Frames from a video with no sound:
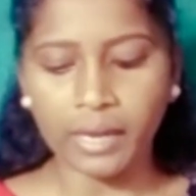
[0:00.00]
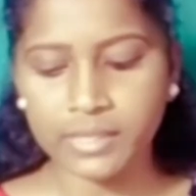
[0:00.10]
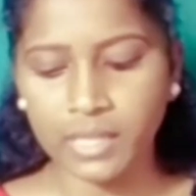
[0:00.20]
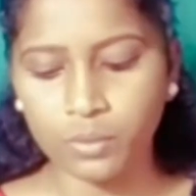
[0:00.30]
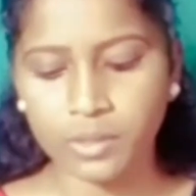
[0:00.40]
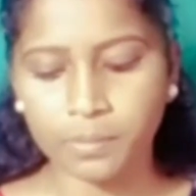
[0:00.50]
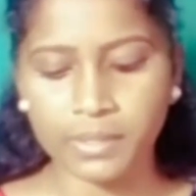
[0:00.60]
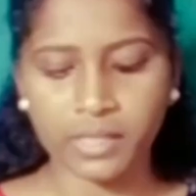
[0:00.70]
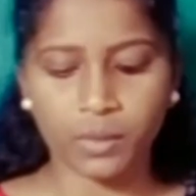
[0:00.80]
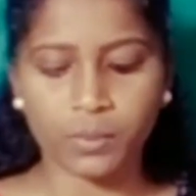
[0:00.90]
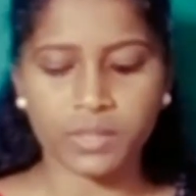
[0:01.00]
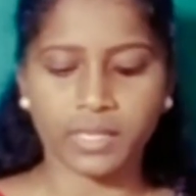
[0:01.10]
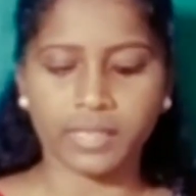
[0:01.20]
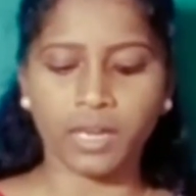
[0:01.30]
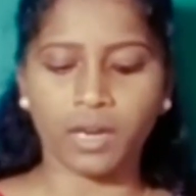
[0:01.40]
Uncountable
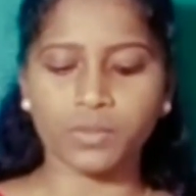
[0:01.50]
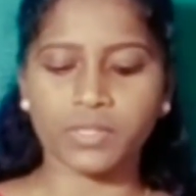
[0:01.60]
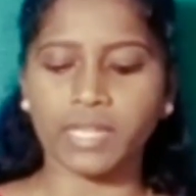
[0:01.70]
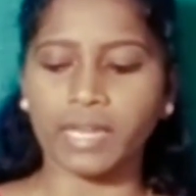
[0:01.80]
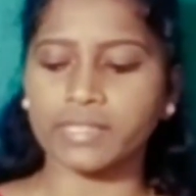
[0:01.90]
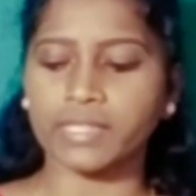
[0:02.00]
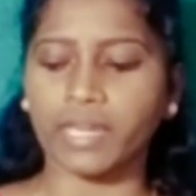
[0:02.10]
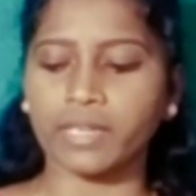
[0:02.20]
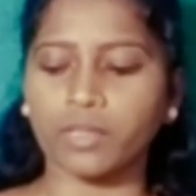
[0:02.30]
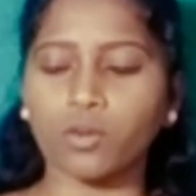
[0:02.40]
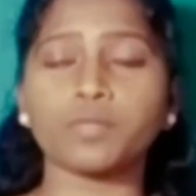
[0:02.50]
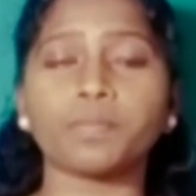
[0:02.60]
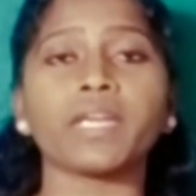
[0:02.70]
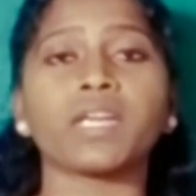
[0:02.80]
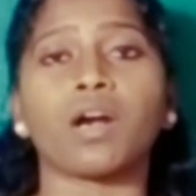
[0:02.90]
nouns are nouns that
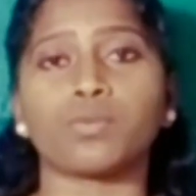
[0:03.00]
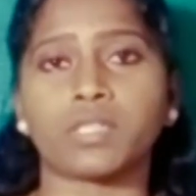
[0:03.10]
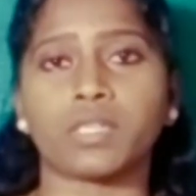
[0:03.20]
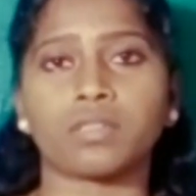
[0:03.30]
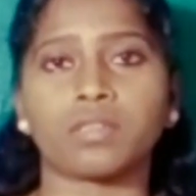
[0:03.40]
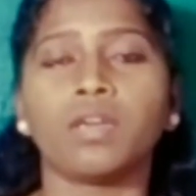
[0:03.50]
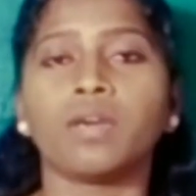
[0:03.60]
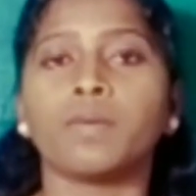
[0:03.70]
cannot be counted.